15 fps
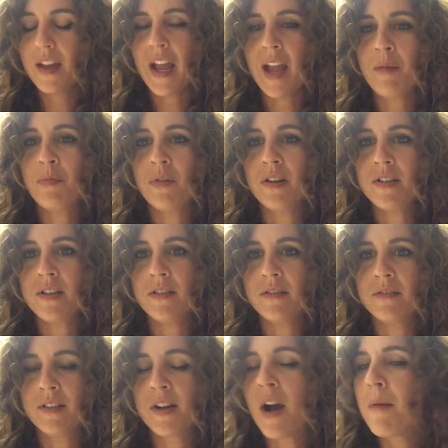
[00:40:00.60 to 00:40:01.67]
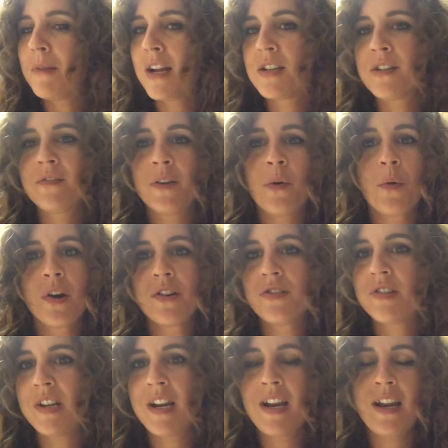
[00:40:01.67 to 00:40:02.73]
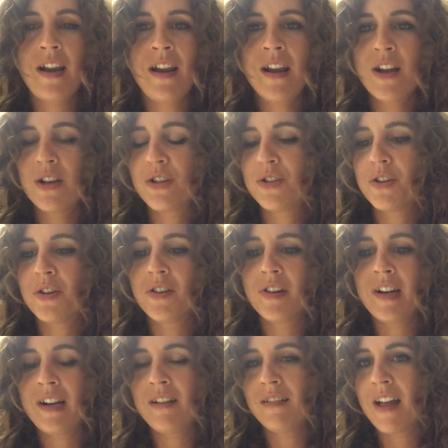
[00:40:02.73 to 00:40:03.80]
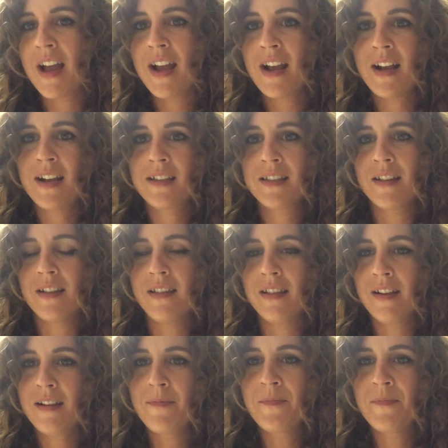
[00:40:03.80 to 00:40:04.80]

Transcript: 8.2. The combination of the orangey, sugary glaze and then the